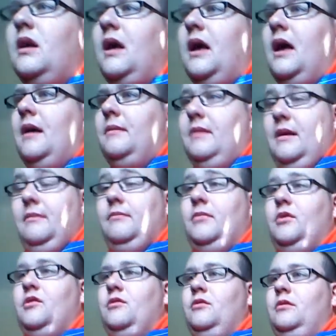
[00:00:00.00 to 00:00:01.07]
Uh, yeah,
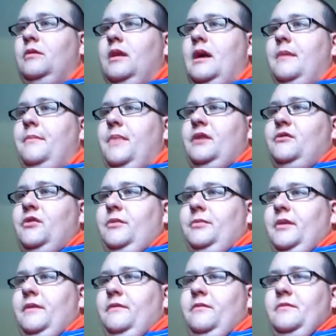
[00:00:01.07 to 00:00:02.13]
cool. Uh, backdrop
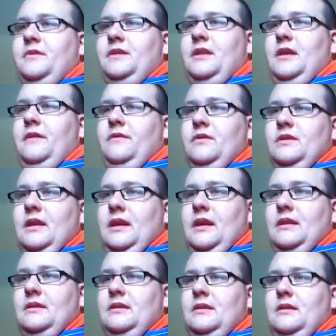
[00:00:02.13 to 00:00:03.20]
then from Stevens, that
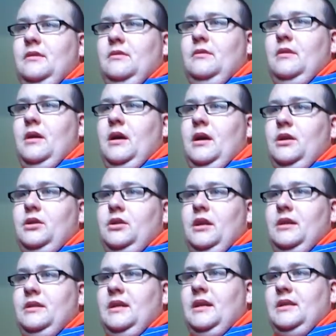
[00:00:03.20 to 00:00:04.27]
gets two.
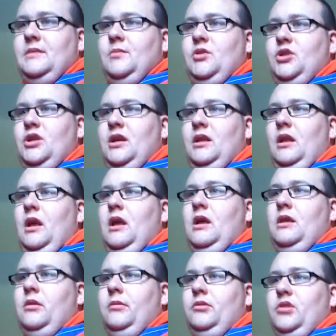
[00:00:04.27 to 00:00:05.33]
Ashley attacks Michelle,
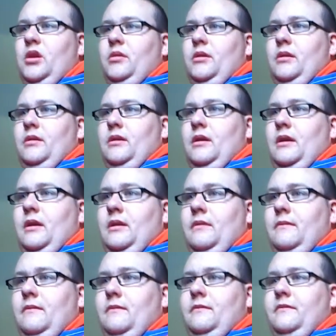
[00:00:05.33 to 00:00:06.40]
double dropkick kick
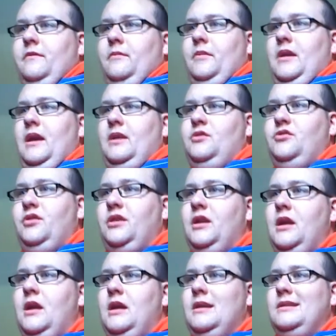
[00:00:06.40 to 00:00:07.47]
from Kendrick,
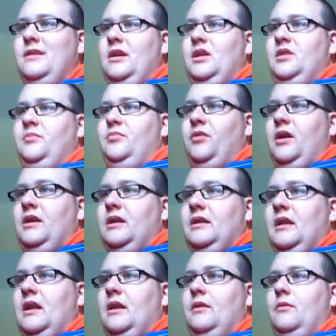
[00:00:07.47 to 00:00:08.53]
sliced bread, and
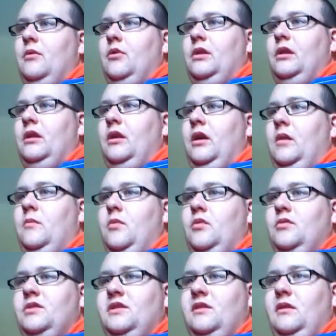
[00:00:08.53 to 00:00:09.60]
then a Northern Light
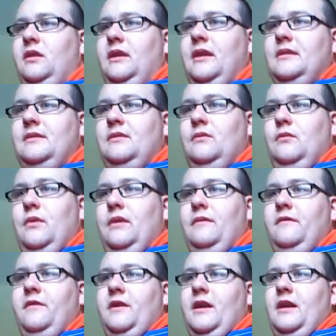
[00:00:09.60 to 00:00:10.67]
moonsault gets the win
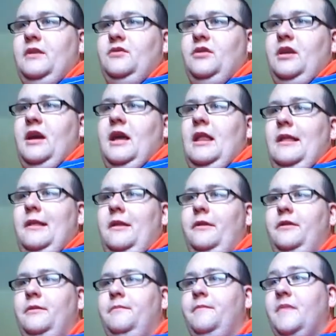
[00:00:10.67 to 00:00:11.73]
for Kendrick and
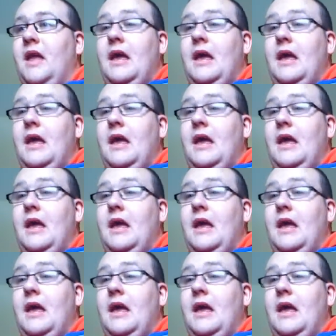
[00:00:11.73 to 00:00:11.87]
London.